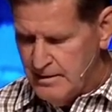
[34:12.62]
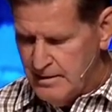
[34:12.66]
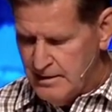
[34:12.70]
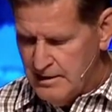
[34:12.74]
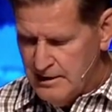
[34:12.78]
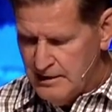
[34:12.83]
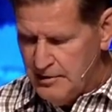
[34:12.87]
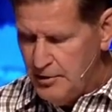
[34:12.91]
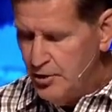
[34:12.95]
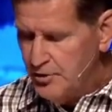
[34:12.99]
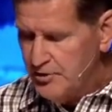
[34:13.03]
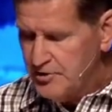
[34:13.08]

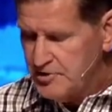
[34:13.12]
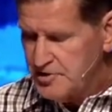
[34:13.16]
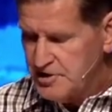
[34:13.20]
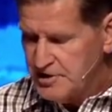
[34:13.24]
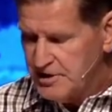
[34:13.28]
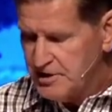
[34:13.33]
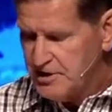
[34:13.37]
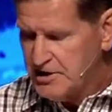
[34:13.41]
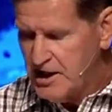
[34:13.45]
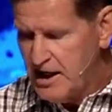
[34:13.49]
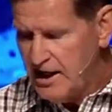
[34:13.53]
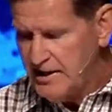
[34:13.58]
And notice in
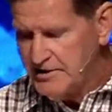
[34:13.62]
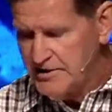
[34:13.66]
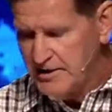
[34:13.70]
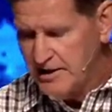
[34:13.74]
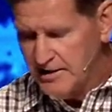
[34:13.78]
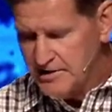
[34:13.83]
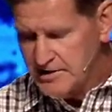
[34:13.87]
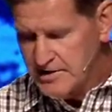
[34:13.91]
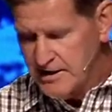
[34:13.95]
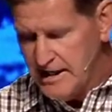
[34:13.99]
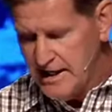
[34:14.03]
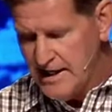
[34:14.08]
the
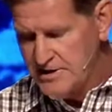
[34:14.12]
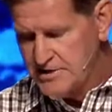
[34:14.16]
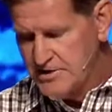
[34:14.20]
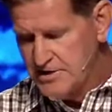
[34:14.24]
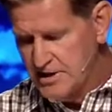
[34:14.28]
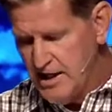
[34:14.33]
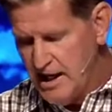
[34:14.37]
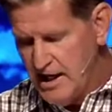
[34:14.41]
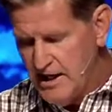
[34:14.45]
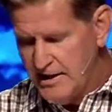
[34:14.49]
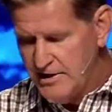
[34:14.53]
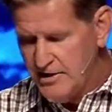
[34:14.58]
context, as
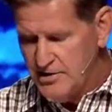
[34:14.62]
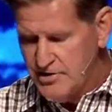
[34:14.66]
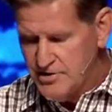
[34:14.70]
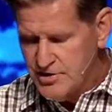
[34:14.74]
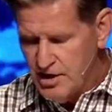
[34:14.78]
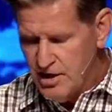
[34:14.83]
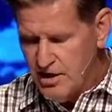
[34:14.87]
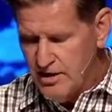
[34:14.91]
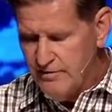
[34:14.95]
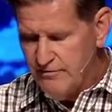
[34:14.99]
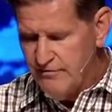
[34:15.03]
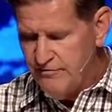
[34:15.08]
God is
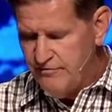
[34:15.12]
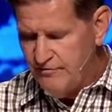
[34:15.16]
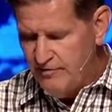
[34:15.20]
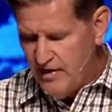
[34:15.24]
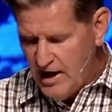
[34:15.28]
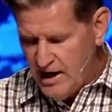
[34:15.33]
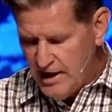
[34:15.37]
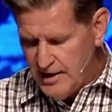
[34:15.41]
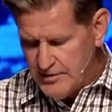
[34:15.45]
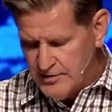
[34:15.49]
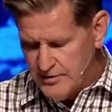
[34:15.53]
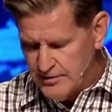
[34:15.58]
our
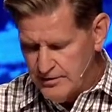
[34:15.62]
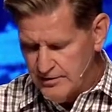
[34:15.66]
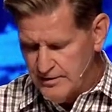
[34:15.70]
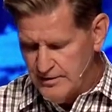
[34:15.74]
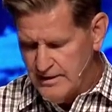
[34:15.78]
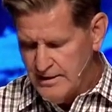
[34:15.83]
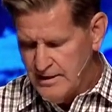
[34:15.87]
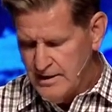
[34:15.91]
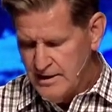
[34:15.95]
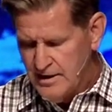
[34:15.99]
Father,